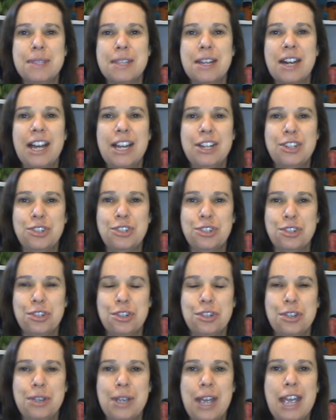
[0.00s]
that I
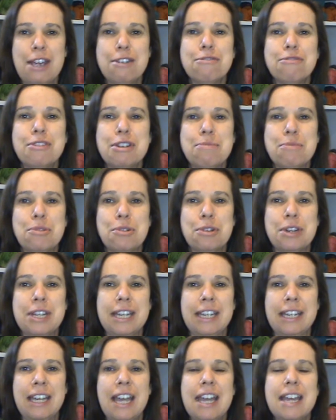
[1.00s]
do every
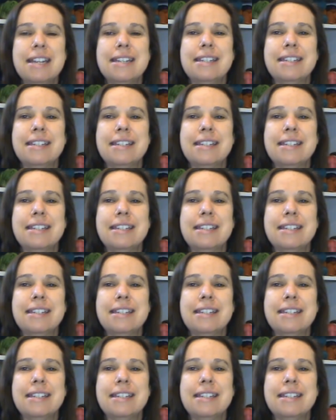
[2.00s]
morning